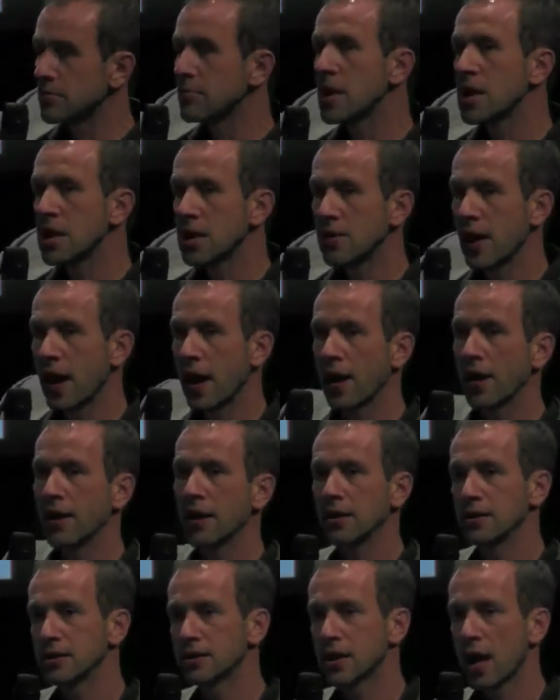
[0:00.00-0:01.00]
Mini there
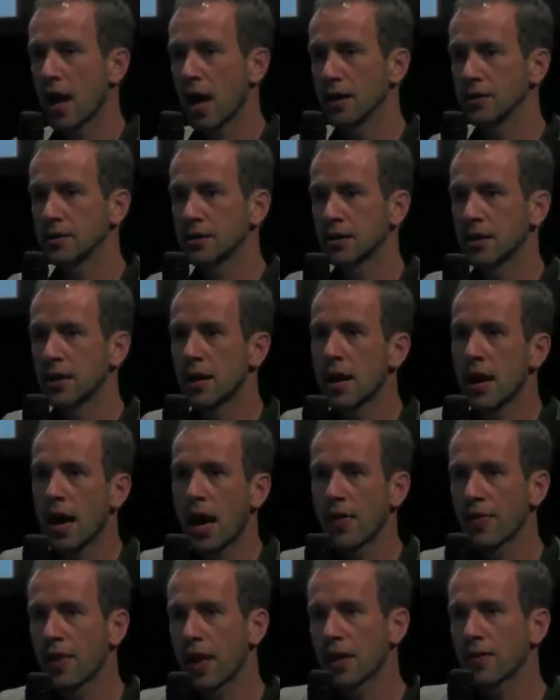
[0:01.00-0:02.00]
instead,
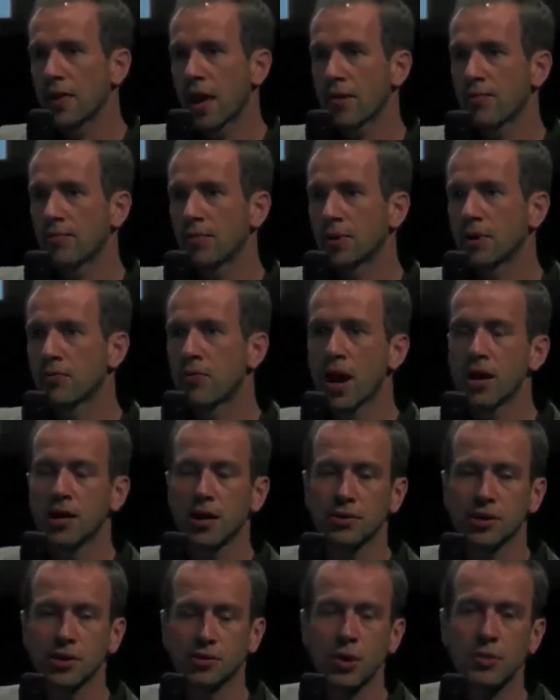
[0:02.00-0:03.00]
and they then put a
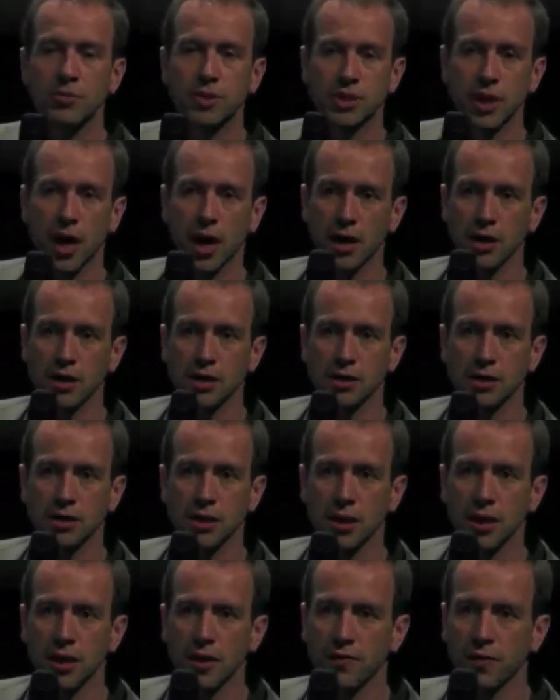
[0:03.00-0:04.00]
radio sweepstakes
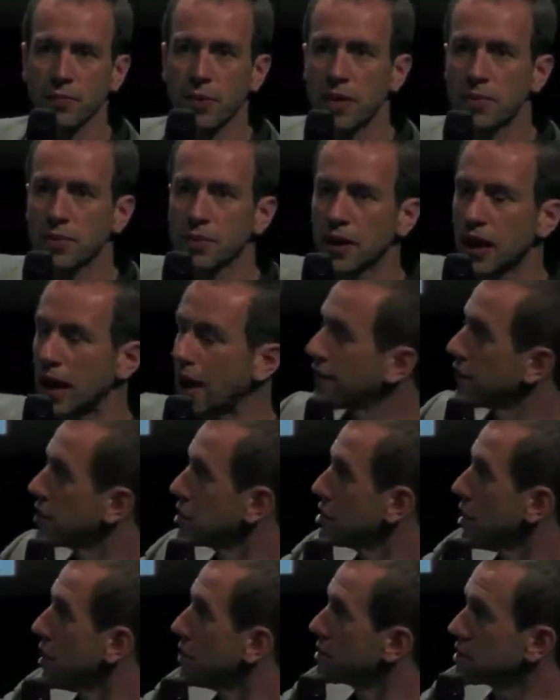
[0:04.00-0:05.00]
for people who have the
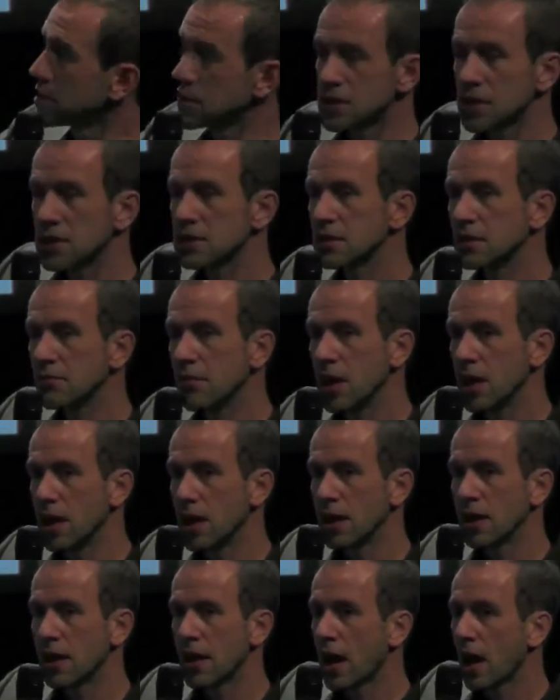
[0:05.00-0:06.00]
chance to sit in the
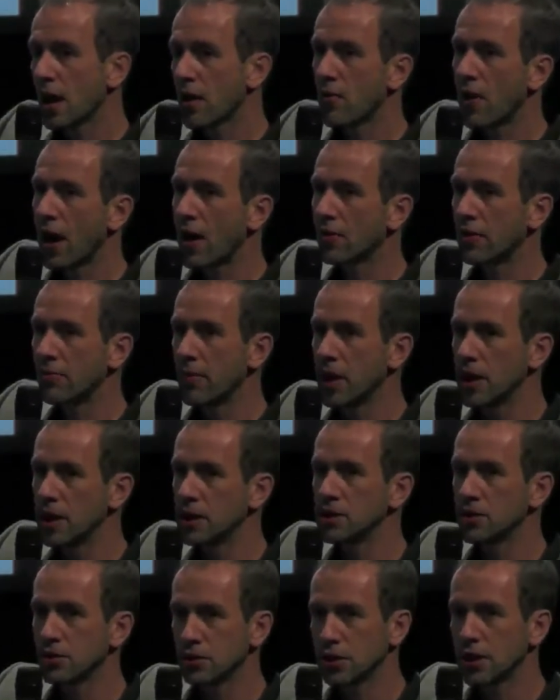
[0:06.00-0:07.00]
Mini and around the Mini
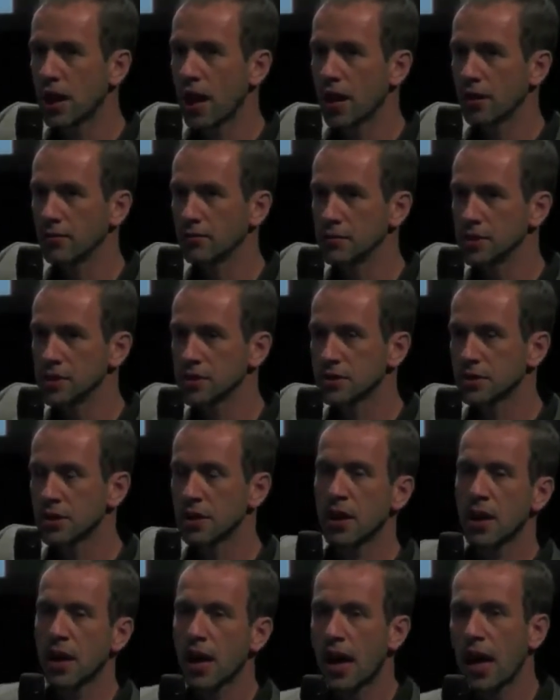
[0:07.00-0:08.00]
doing the games.
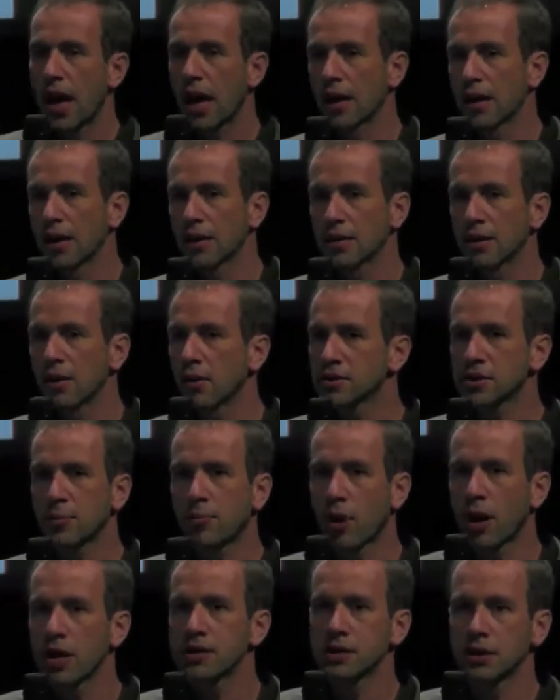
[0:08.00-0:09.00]
And not
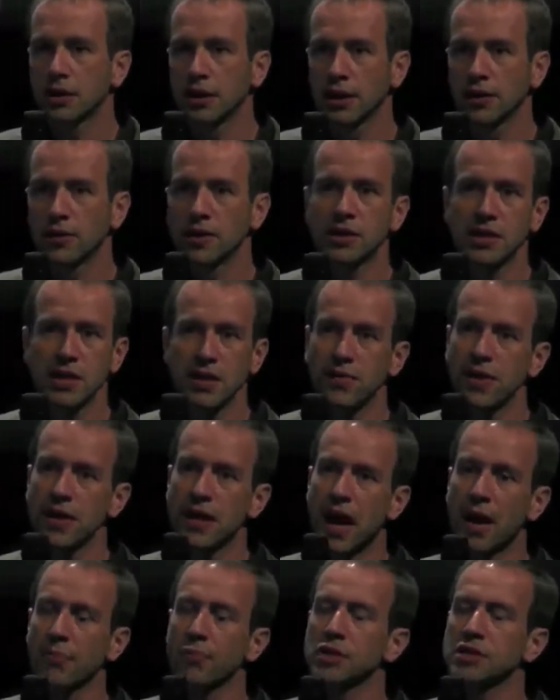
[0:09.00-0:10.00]
surprisingly, the TV
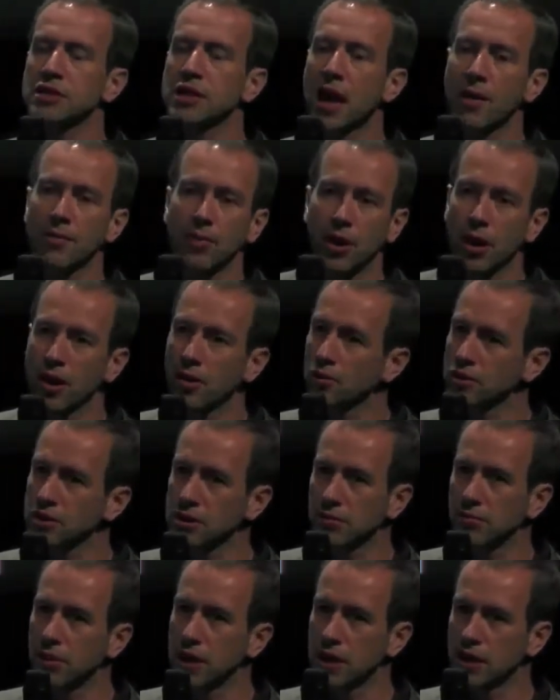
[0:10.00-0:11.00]
cameras kept going onto
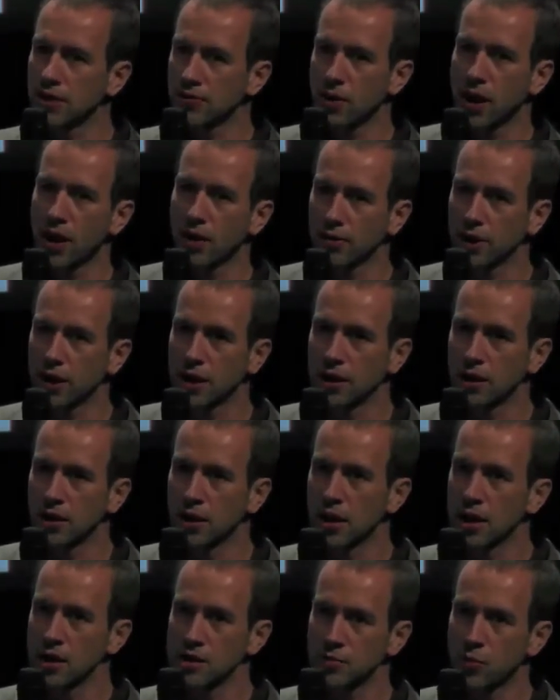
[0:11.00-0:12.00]
the Mini throughout the
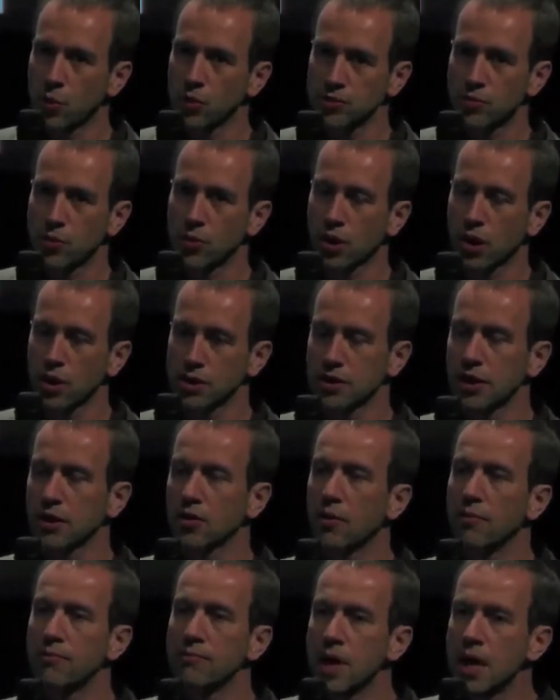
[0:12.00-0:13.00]
sports broadcast, and they
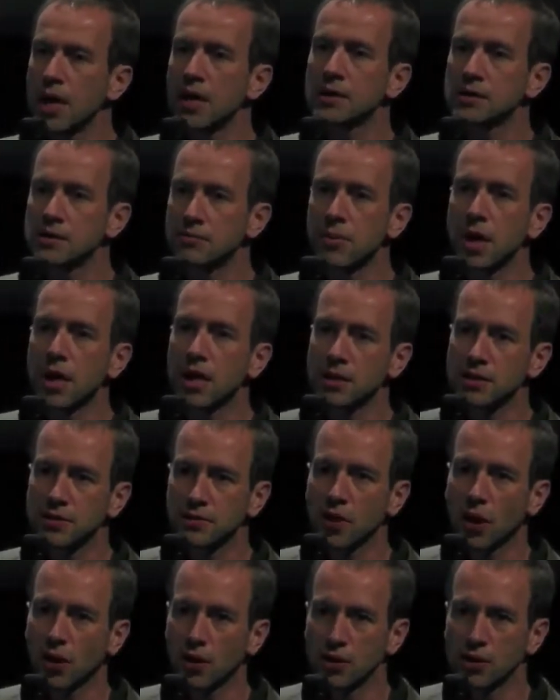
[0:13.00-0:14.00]
got millions and millions of
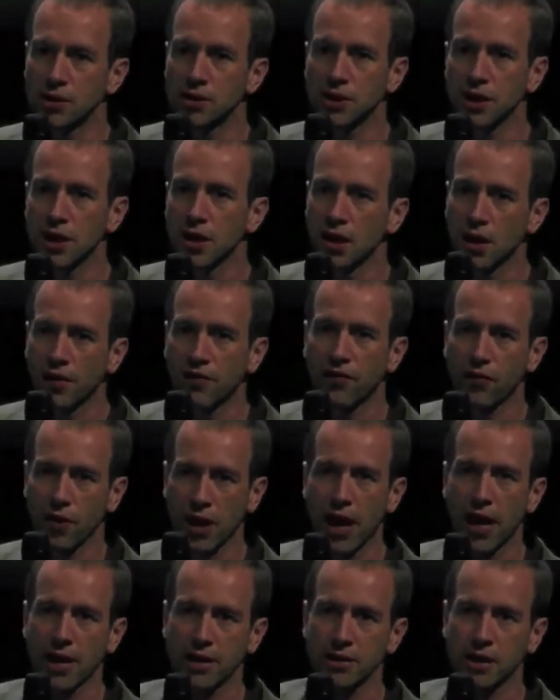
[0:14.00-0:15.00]
dollars of free
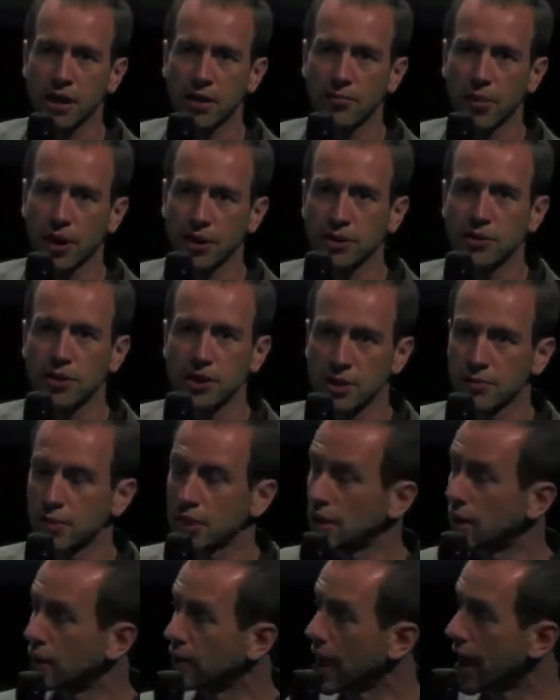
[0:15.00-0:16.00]
airtime by doing
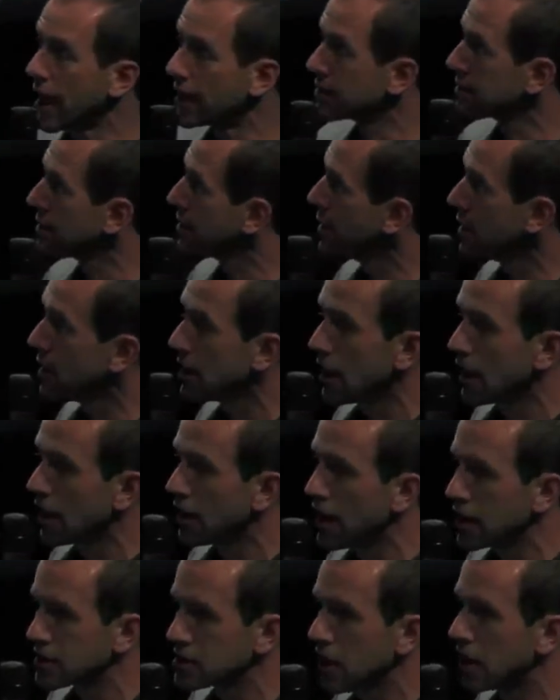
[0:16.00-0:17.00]
something like that.
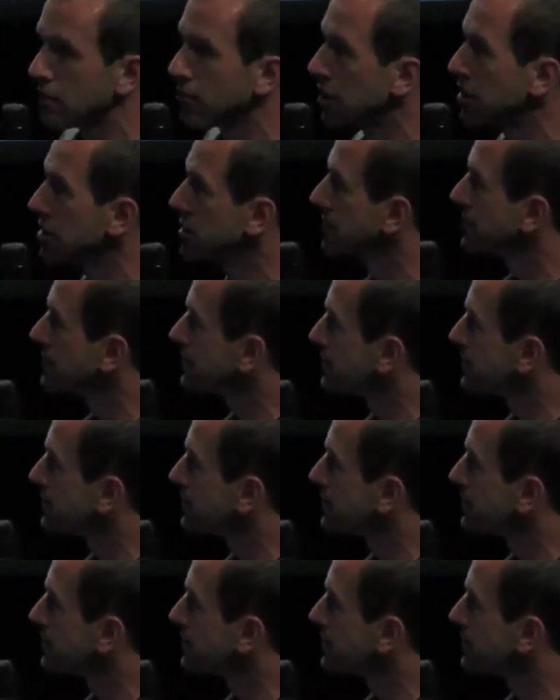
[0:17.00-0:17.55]
Next slide, please.